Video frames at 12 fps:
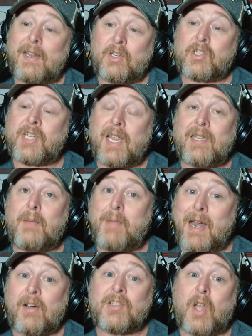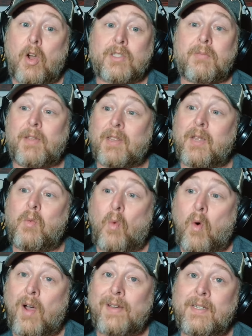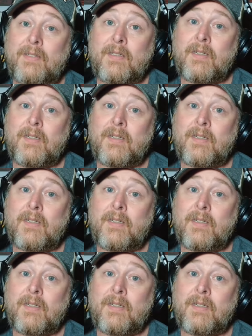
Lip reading: understand the Bears ultimately won.